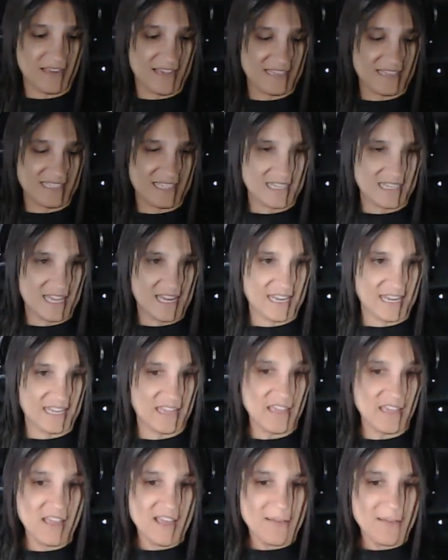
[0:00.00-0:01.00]

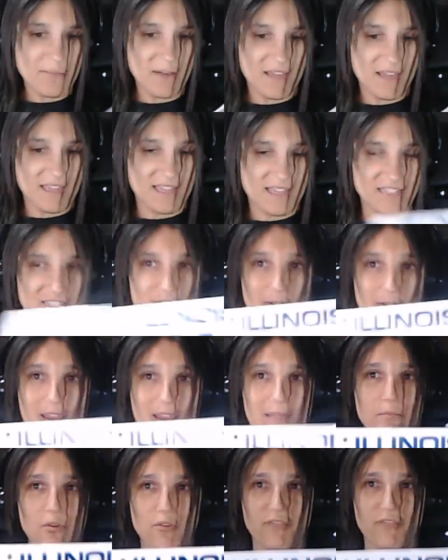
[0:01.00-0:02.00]
1980, but it's a
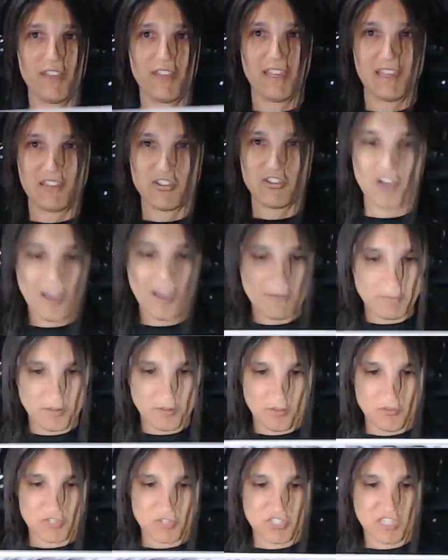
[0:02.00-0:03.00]
great movie. John
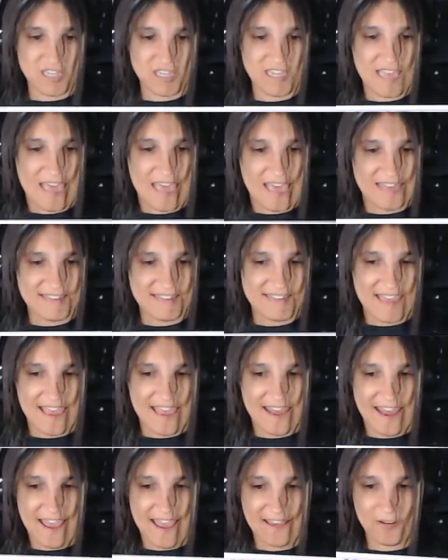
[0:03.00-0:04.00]
Belushi and
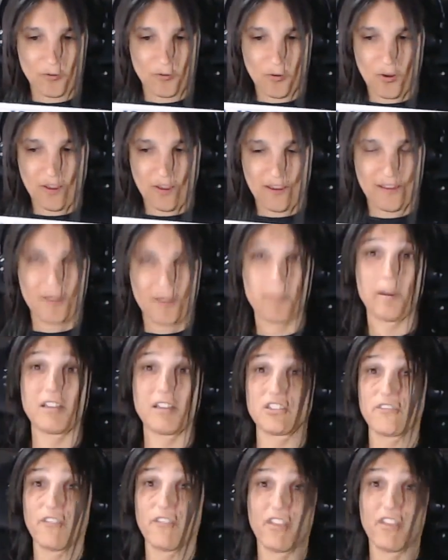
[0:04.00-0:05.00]
Dan Aykroyd and a
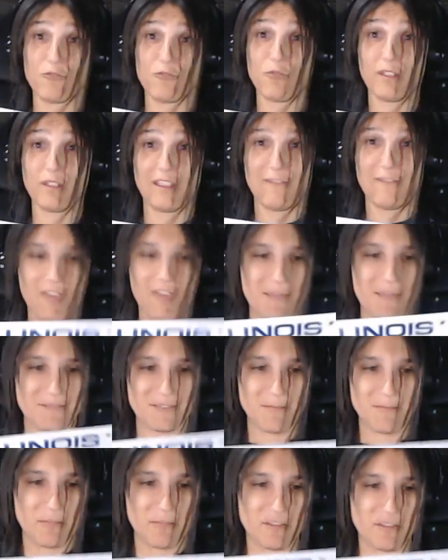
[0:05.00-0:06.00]
bunch of other really
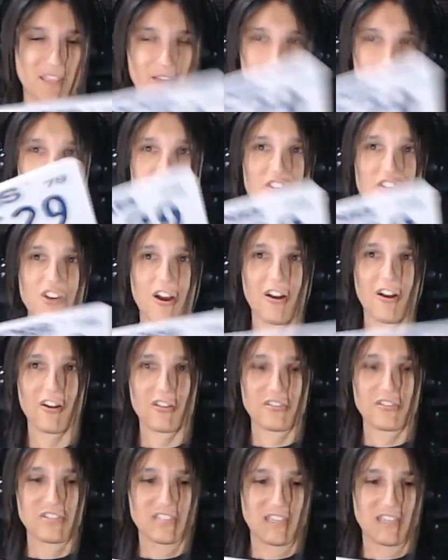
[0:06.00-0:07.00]
famous people like Ray
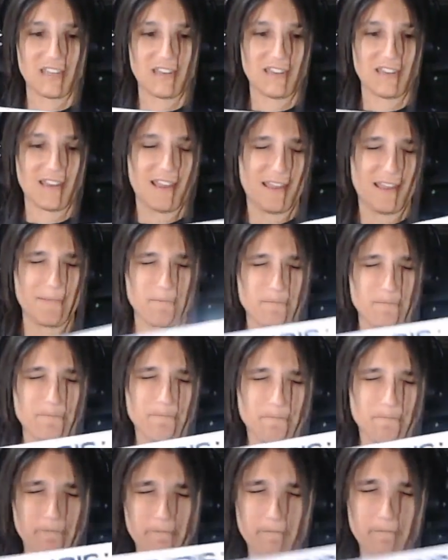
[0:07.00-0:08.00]
Charles and um,
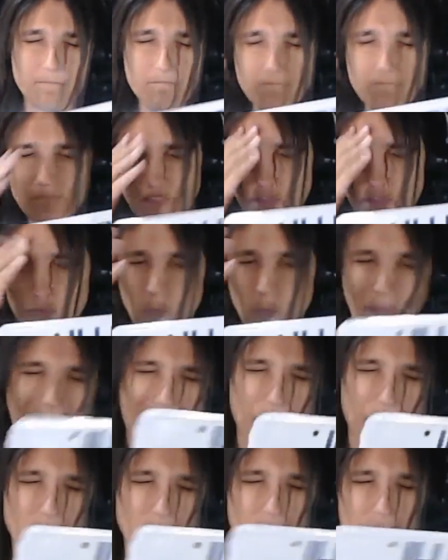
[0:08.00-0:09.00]

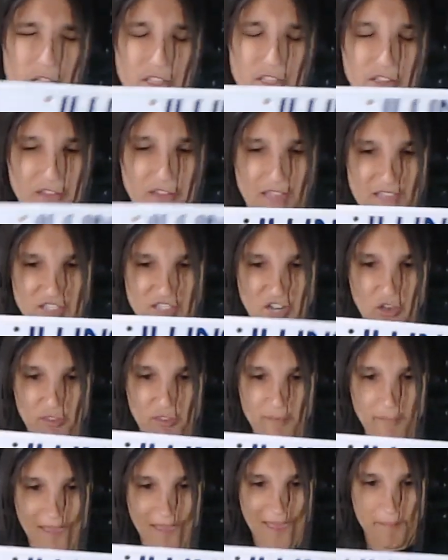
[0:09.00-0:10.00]
wow, you guys know
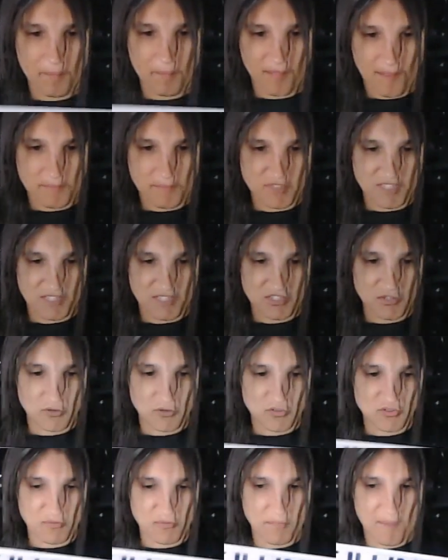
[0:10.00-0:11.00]
that my epilepsy
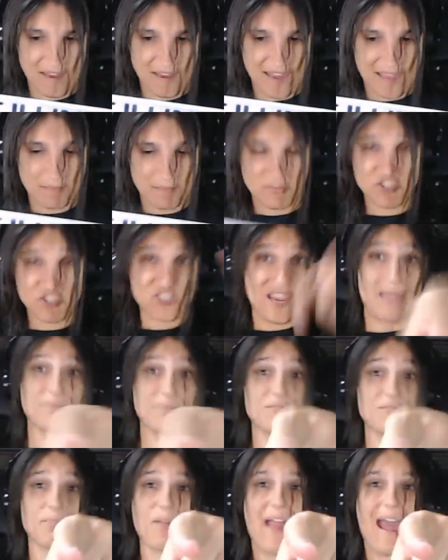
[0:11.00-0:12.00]
screws with my names.
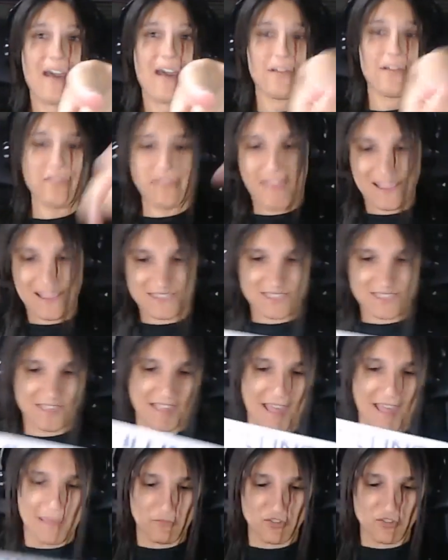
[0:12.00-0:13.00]
James Brown, that's the
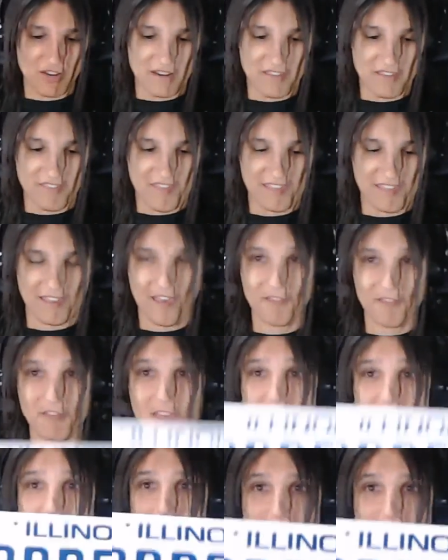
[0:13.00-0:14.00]
guy I'm trying to think of.
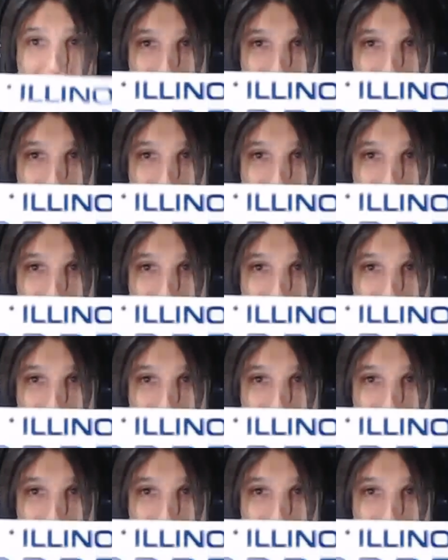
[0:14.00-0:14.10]
But